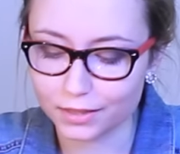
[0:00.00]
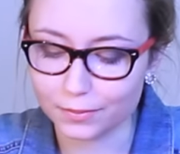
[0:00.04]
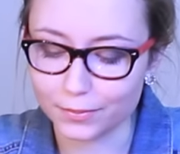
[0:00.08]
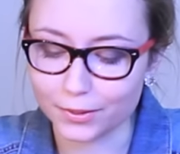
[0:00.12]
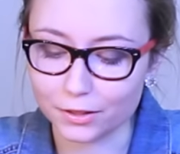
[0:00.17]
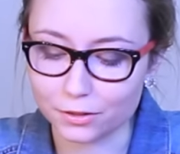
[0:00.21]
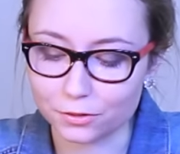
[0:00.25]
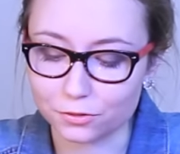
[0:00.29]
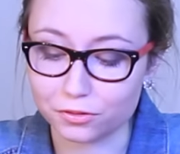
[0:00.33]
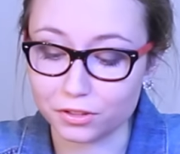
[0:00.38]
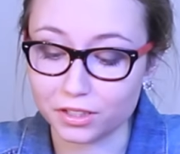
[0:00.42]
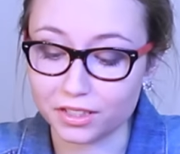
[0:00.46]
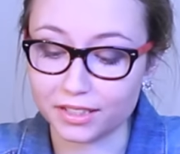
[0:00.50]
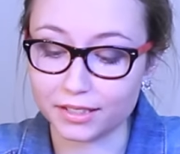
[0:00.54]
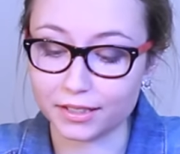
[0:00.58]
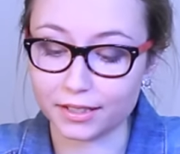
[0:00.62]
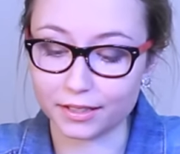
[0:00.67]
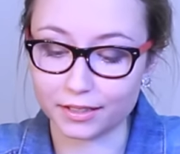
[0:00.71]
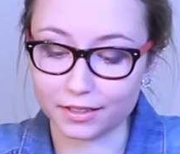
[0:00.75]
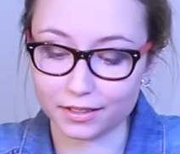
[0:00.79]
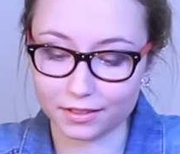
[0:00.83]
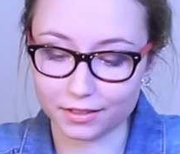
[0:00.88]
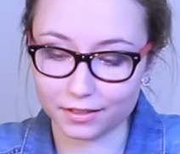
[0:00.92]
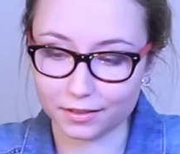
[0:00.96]
That was really
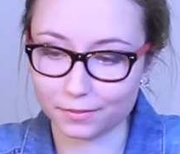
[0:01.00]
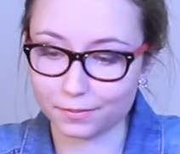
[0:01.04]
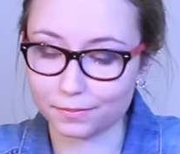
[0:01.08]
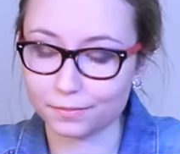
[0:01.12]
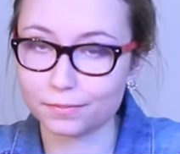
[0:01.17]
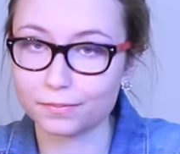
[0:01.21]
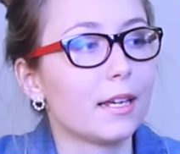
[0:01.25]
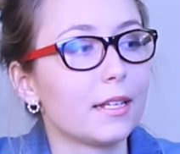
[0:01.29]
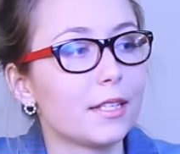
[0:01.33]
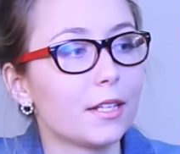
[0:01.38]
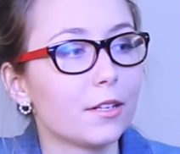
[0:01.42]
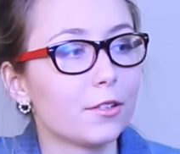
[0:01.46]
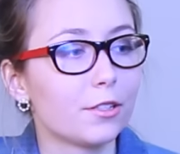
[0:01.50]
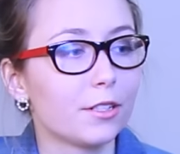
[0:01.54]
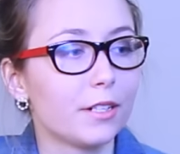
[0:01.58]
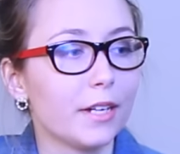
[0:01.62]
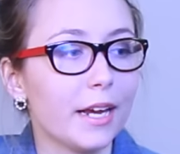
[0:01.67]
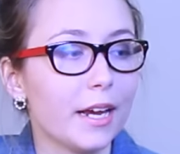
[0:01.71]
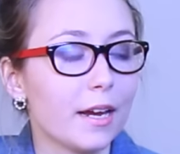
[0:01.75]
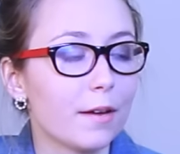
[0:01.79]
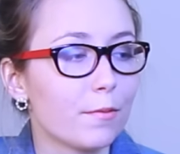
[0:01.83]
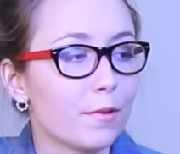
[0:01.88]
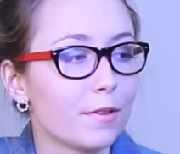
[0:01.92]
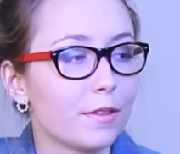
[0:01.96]
nice. So
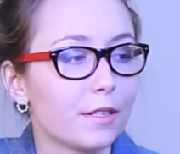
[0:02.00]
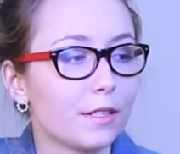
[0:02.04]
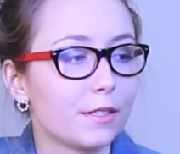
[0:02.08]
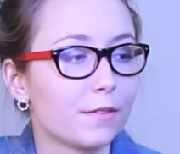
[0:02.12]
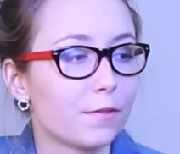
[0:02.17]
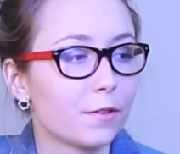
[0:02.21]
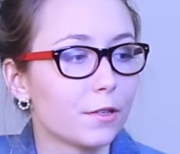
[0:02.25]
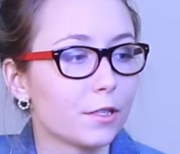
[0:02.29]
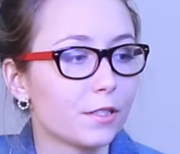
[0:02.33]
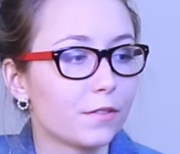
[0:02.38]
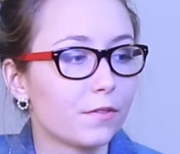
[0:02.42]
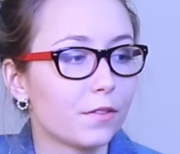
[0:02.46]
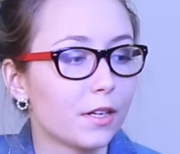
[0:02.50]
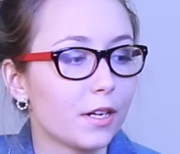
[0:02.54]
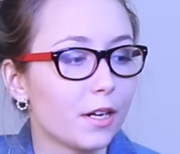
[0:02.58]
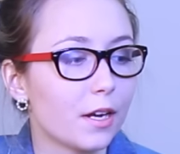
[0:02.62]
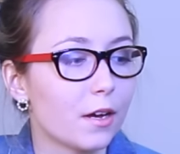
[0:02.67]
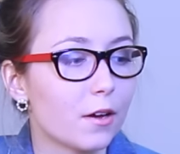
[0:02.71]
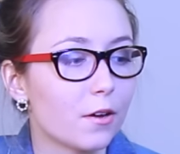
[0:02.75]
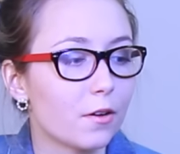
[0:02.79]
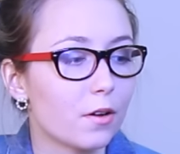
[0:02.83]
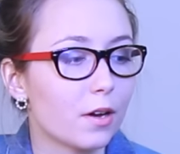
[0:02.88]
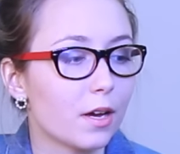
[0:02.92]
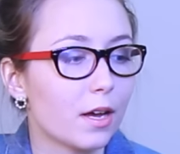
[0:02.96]
today, with this first
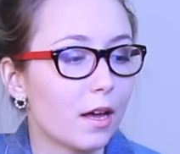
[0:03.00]
video,